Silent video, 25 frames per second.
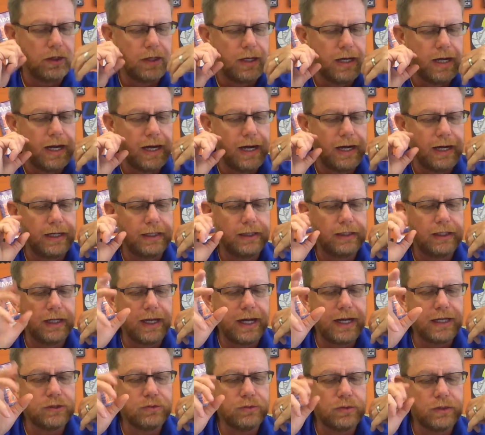And the
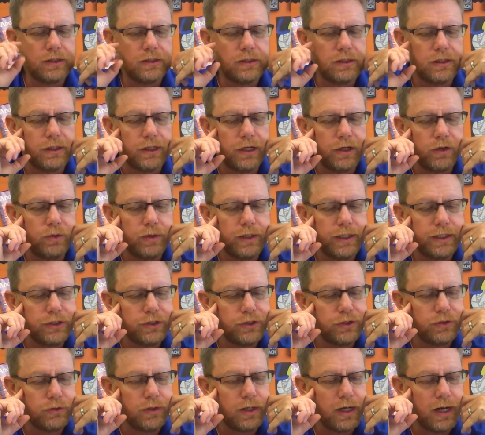last one is the no
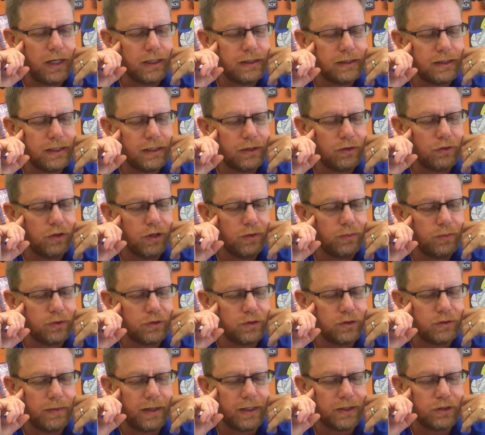issue content group, which
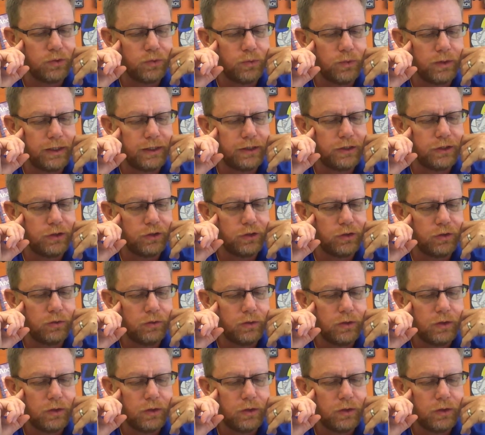is about 22%.